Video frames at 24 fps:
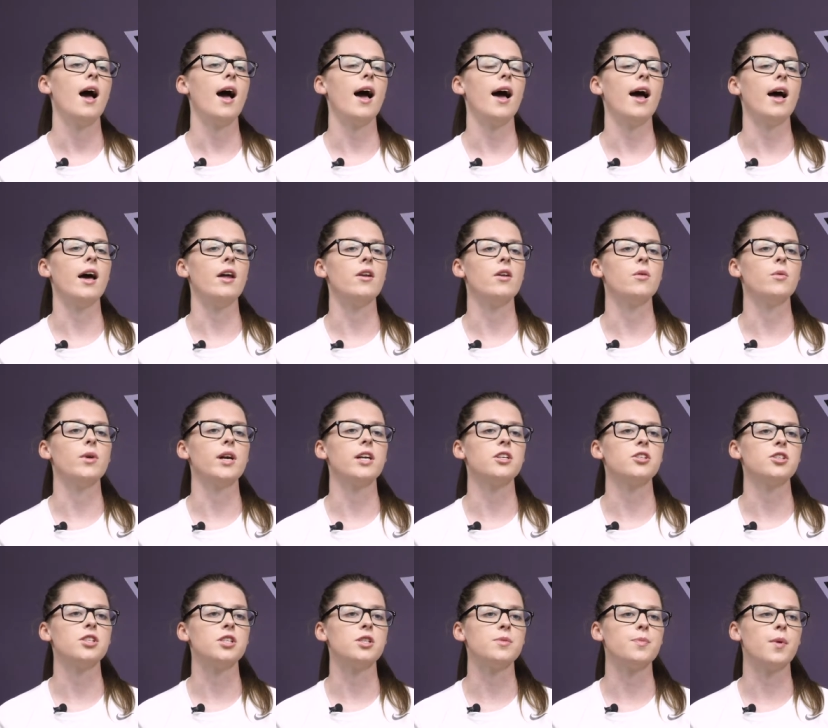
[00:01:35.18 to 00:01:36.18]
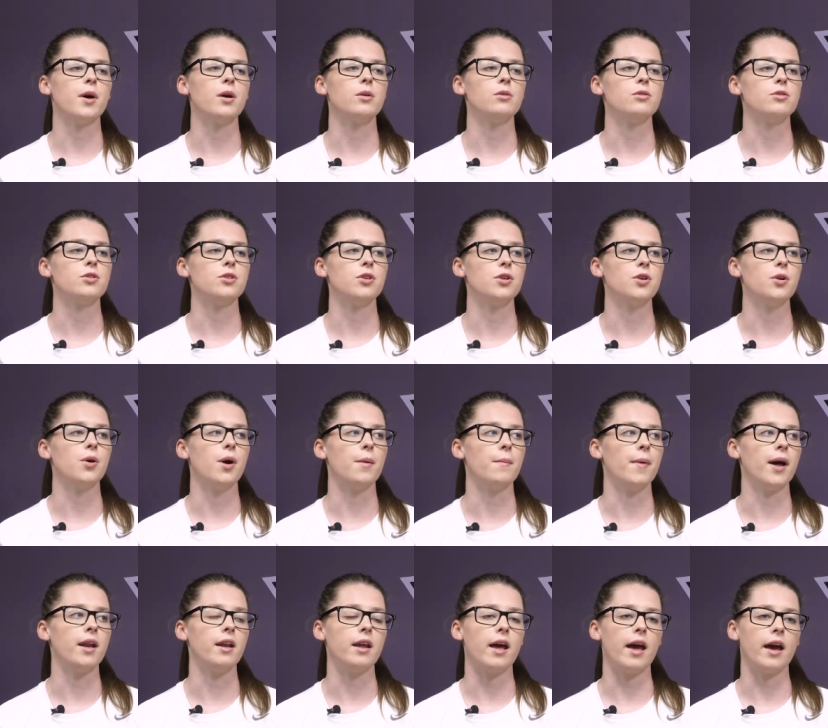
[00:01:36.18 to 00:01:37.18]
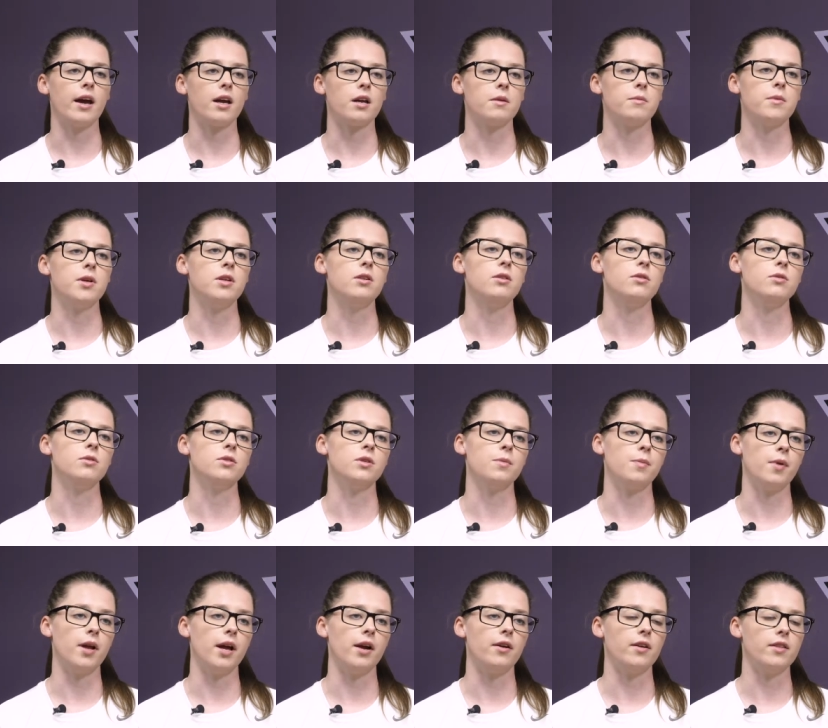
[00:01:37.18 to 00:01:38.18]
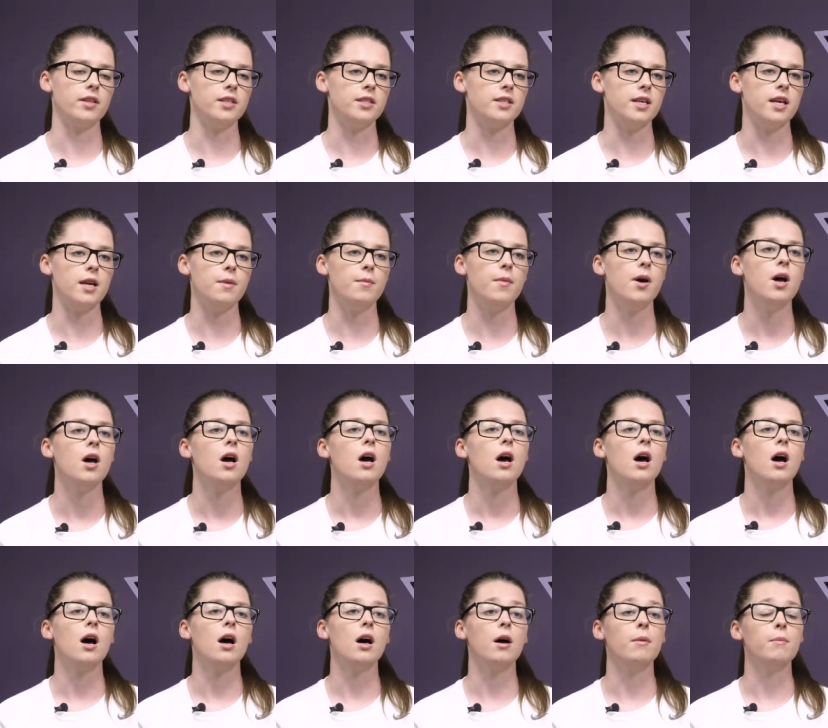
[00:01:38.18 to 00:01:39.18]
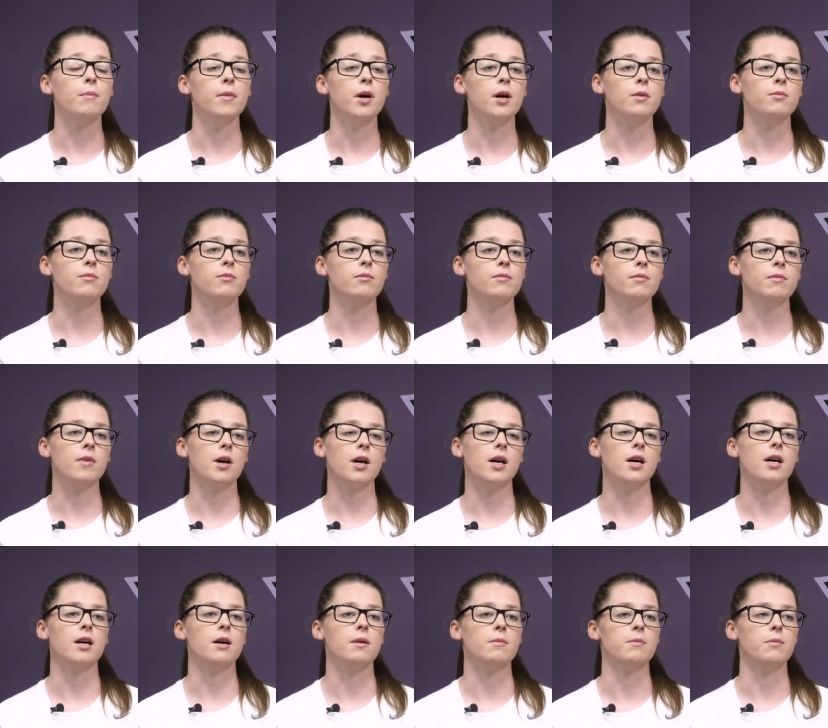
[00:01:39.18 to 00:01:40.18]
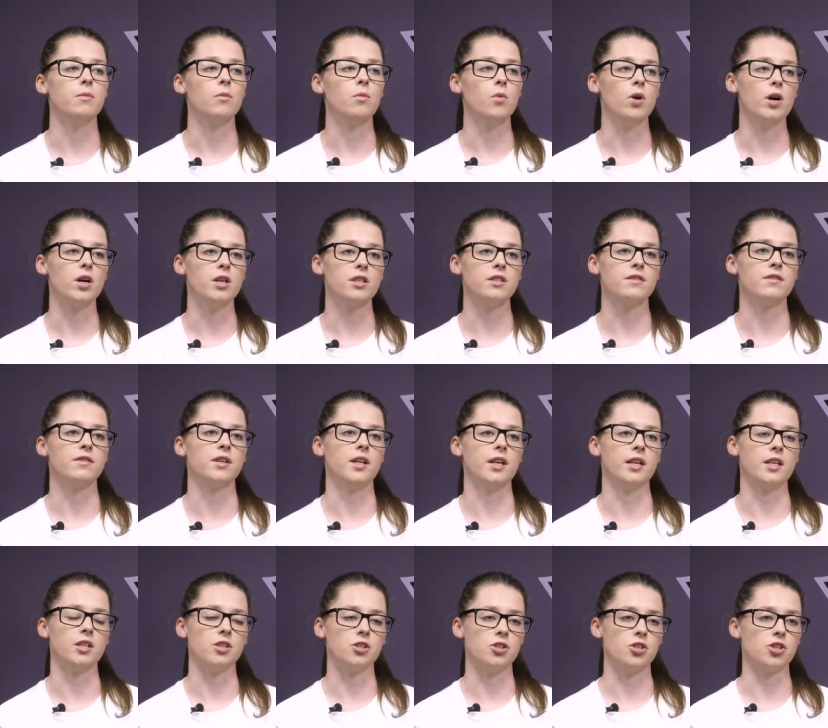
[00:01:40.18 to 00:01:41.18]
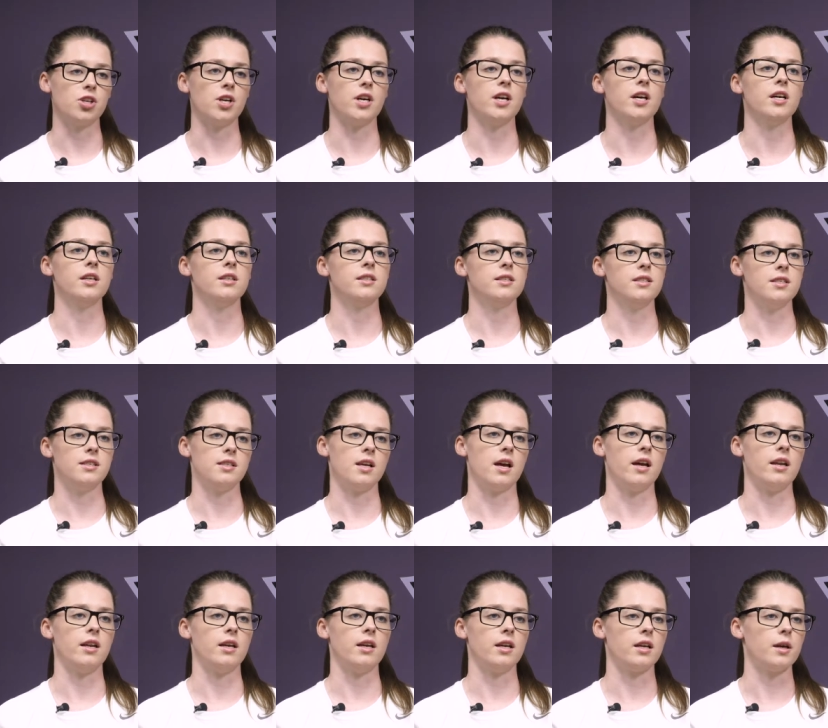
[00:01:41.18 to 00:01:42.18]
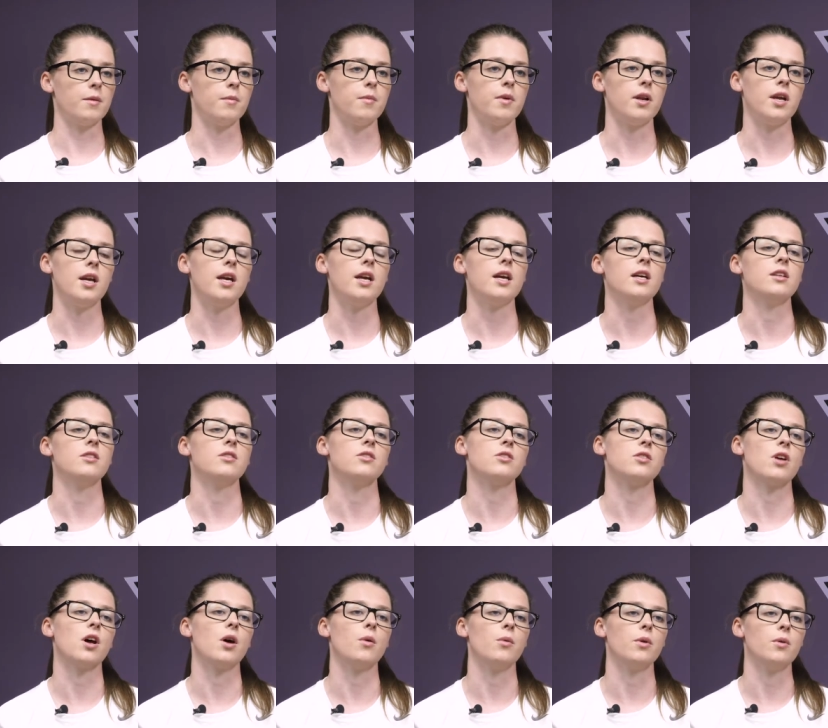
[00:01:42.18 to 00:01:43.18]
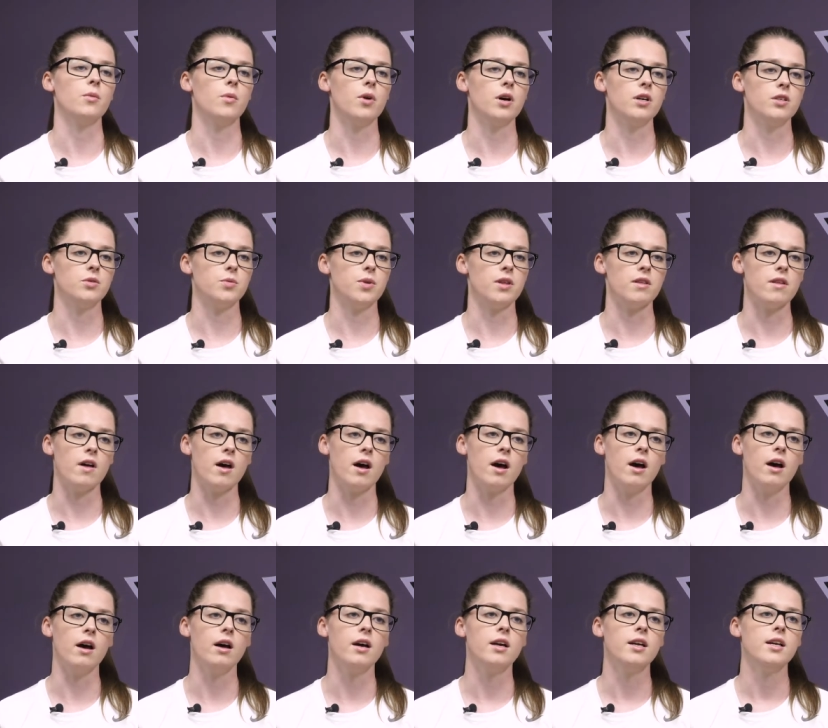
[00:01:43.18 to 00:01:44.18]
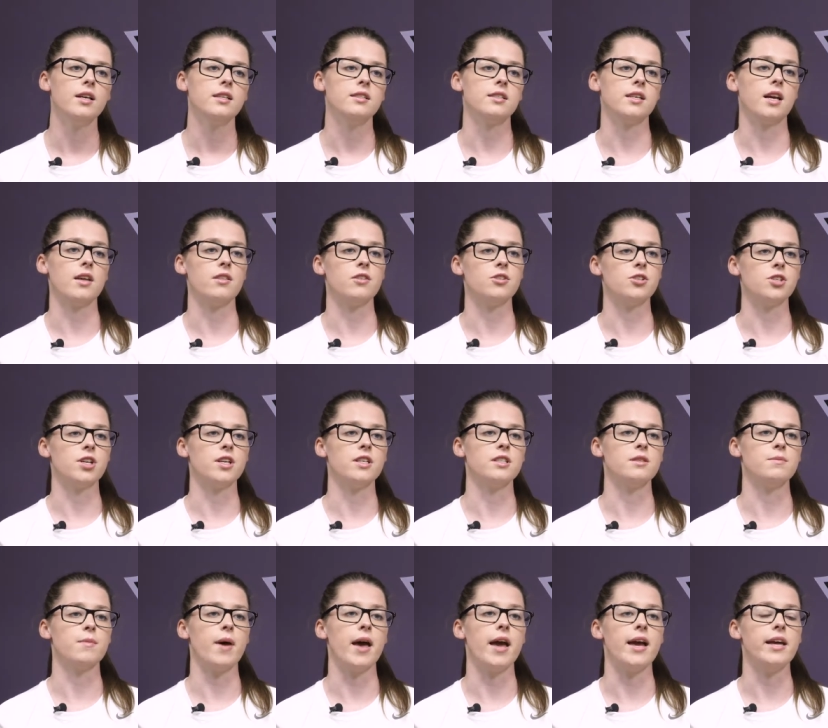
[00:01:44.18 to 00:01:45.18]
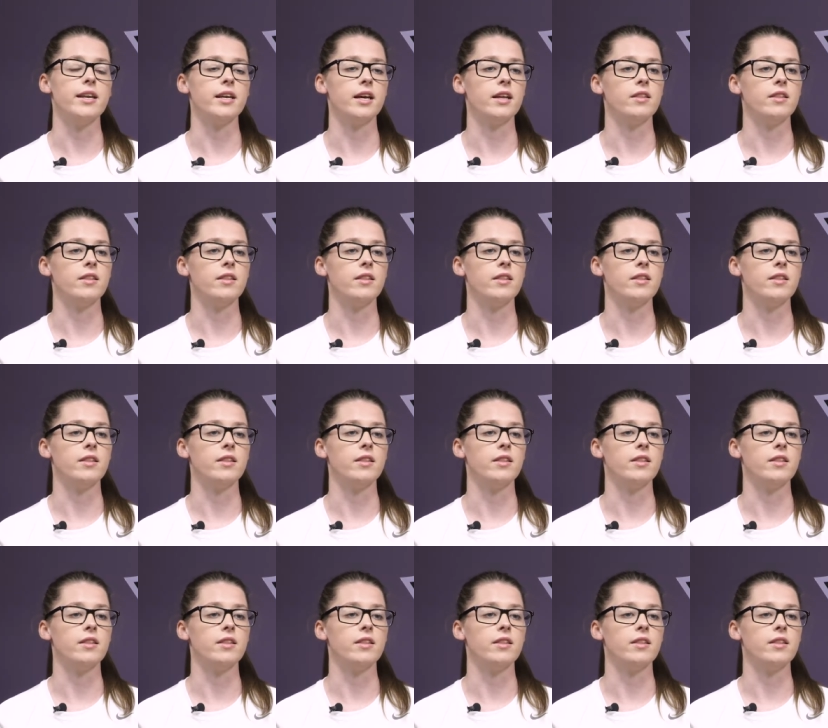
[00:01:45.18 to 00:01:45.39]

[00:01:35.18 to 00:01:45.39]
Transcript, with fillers: And we actually spoke to Amanda Heckerman, who's a player on the team. Her mum um, works for like a shirt designing company, and so we worked with her to get the shirts made.